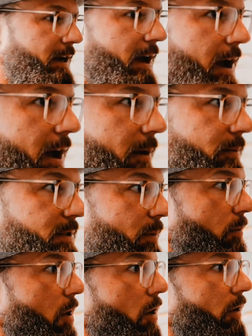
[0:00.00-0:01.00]
Um,
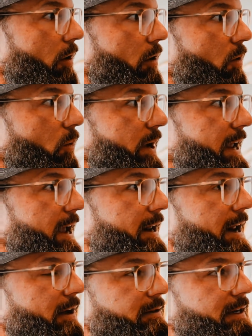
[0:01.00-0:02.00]
tomorrow we head
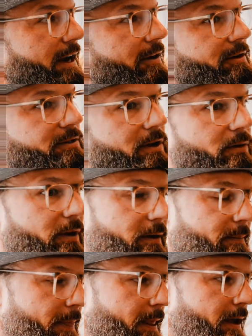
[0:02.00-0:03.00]
out to Arizona.
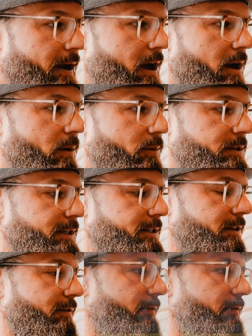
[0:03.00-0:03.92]
Uh, we're teaching a